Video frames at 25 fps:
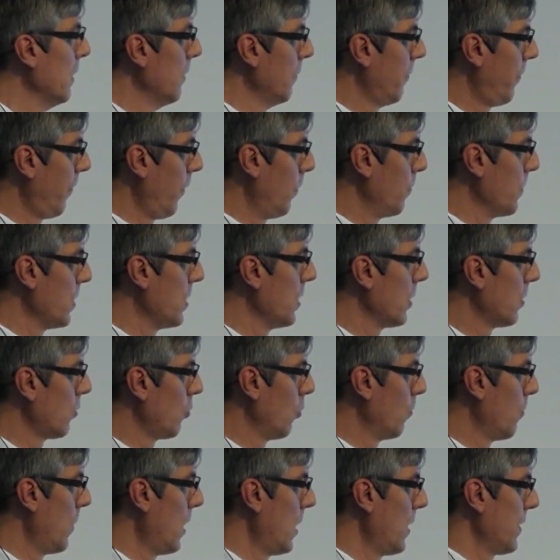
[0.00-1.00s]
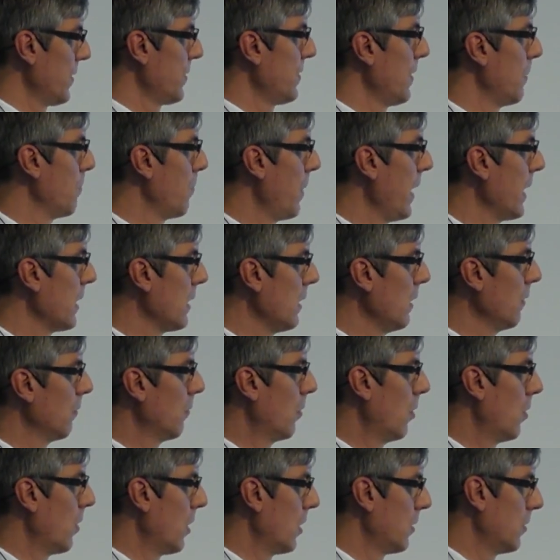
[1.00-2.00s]
from here to Mars and back,
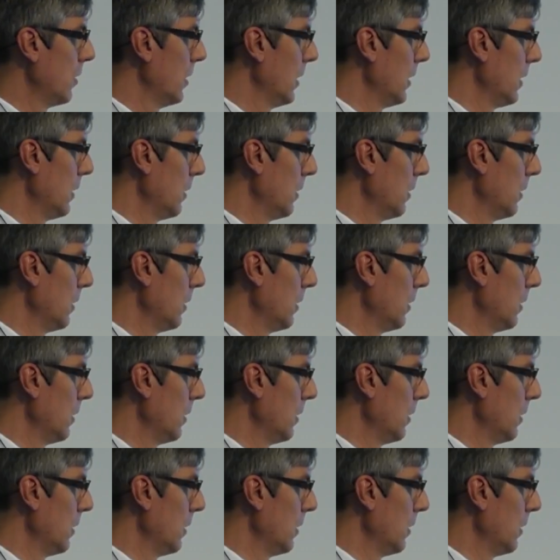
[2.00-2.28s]
or